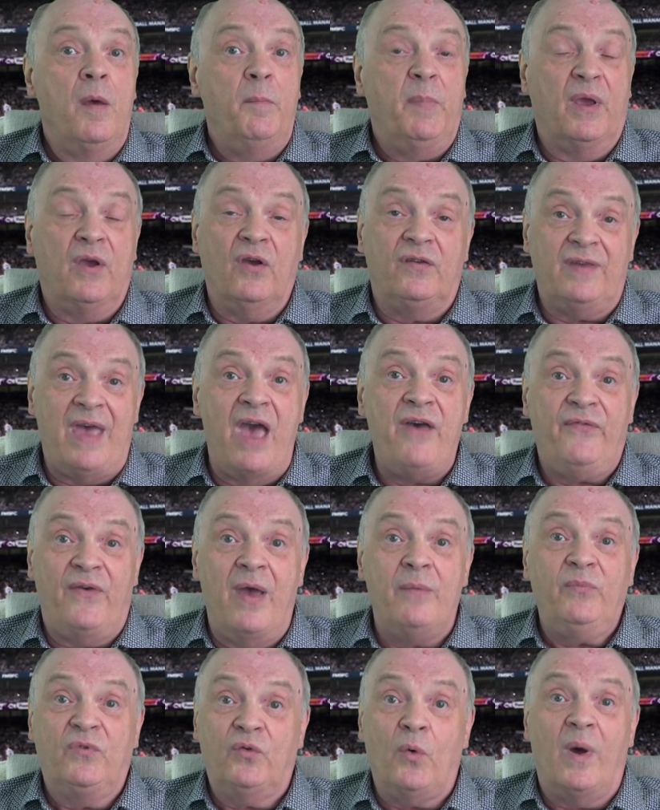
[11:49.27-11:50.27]
Because
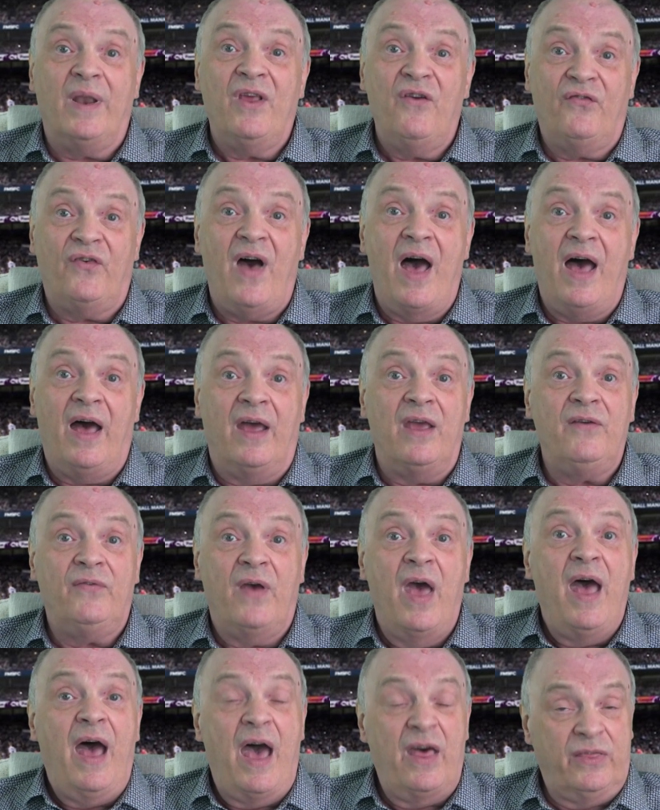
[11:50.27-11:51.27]

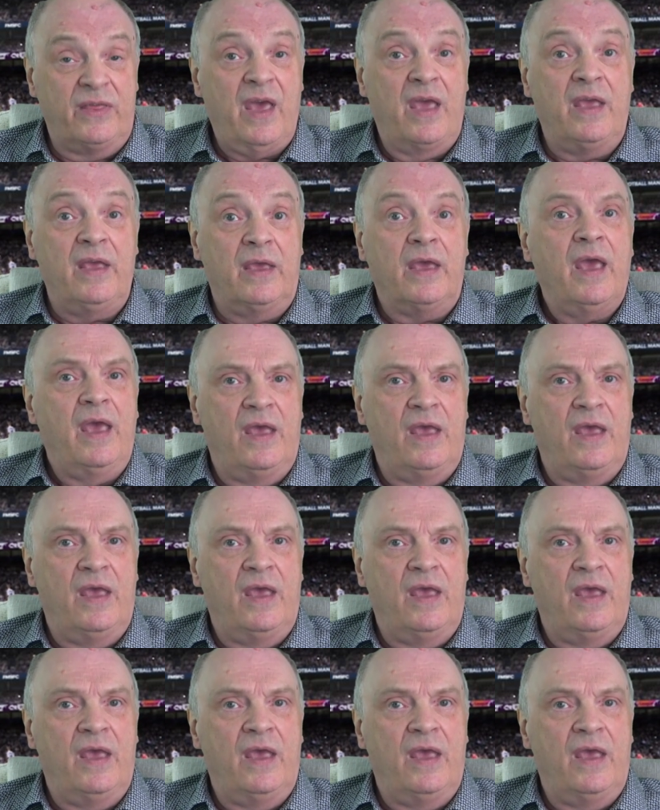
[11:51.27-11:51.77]
FM25, I think,